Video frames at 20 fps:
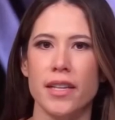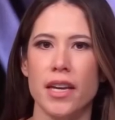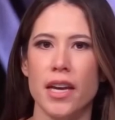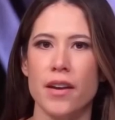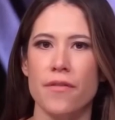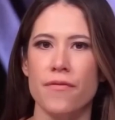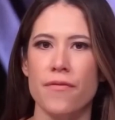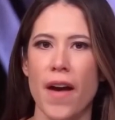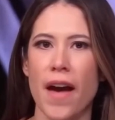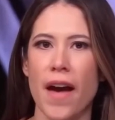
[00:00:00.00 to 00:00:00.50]

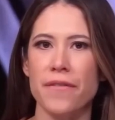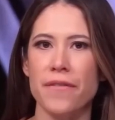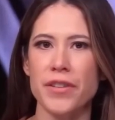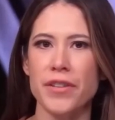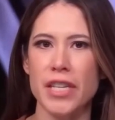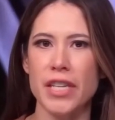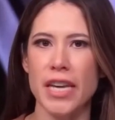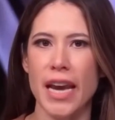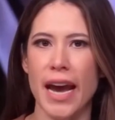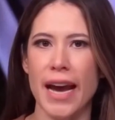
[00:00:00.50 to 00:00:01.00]
If F
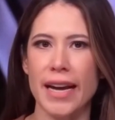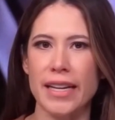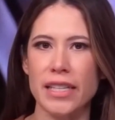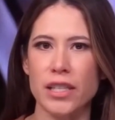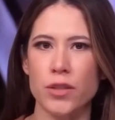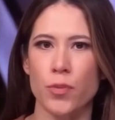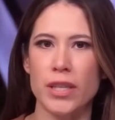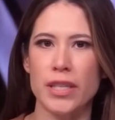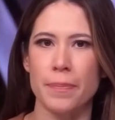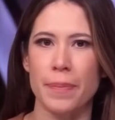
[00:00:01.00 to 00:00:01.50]
T X was
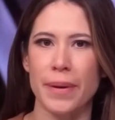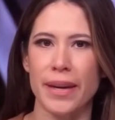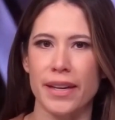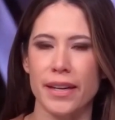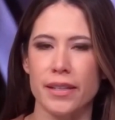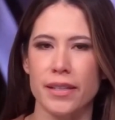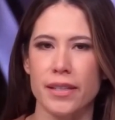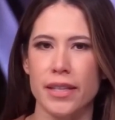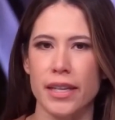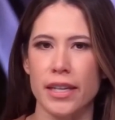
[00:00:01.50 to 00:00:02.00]
the
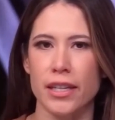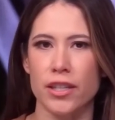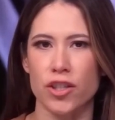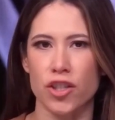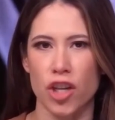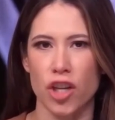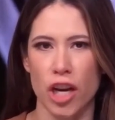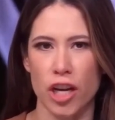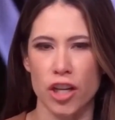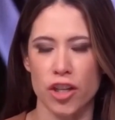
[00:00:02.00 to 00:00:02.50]
biggest
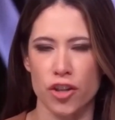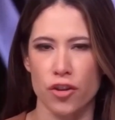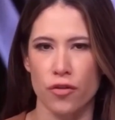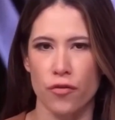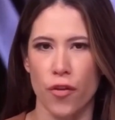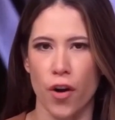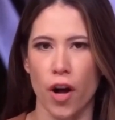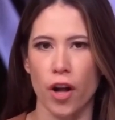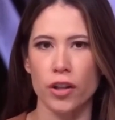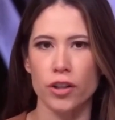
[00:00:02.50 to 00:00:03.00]
exchange to fall,
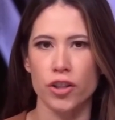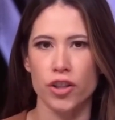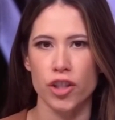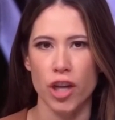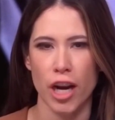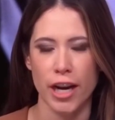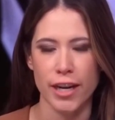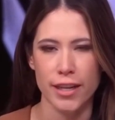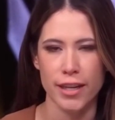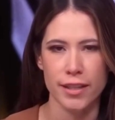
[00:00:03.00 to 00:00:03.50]

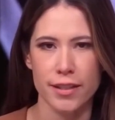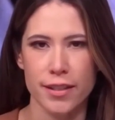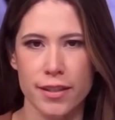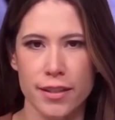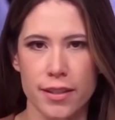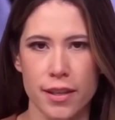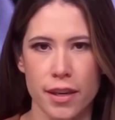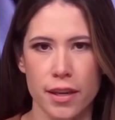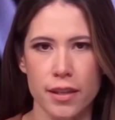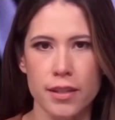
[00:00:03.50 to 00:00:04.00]
Genesis, the
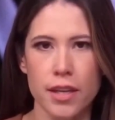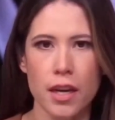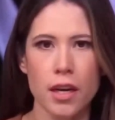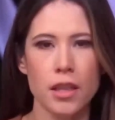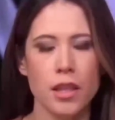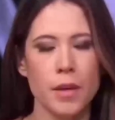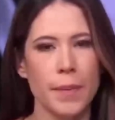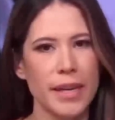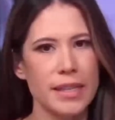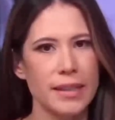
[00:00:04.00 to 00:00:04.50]
biggest
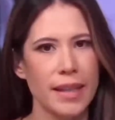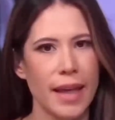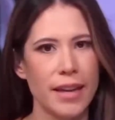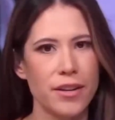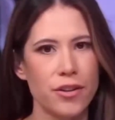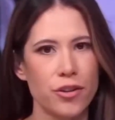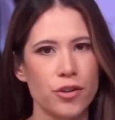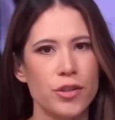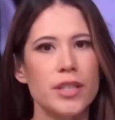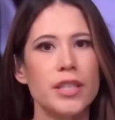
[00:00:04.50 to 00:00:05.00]
lender,
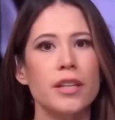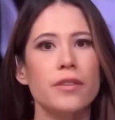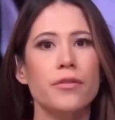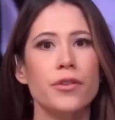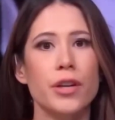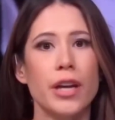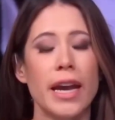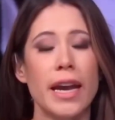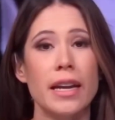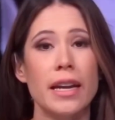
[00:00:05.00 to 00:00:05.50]
Silvergate
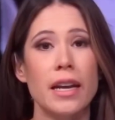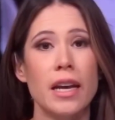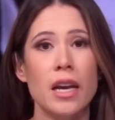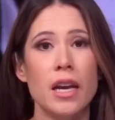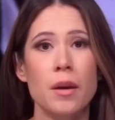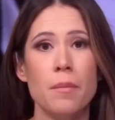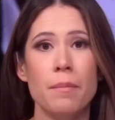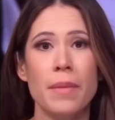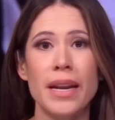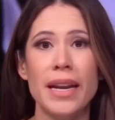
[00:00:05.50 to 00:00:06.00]
may now
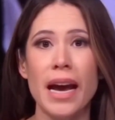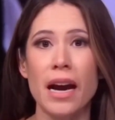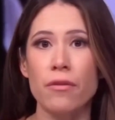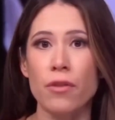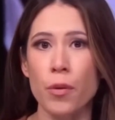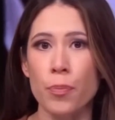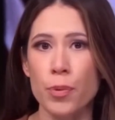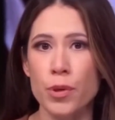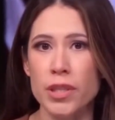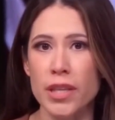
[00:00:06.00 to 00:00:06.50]
represent
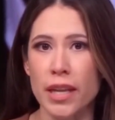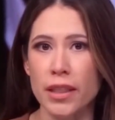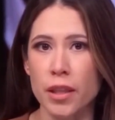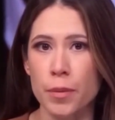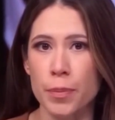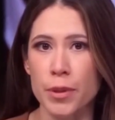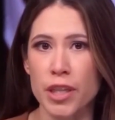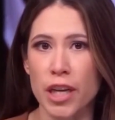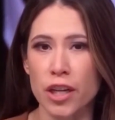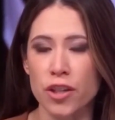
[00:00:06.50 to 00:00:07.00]
the potential
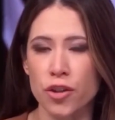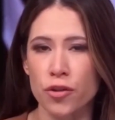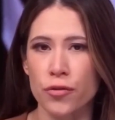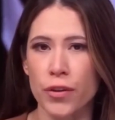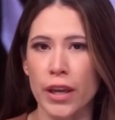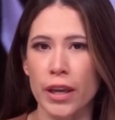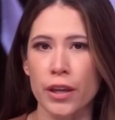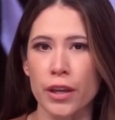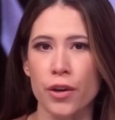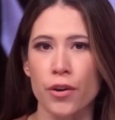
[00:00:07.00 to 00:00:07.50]
failure
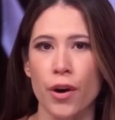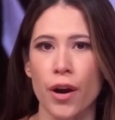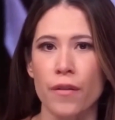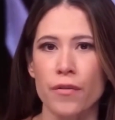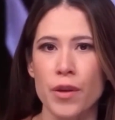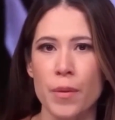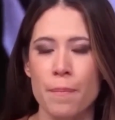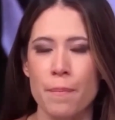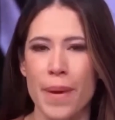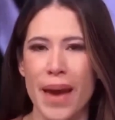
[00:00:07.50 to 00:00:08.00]
of the
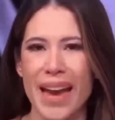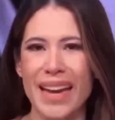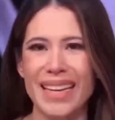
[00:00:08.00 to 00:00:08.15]
banking piece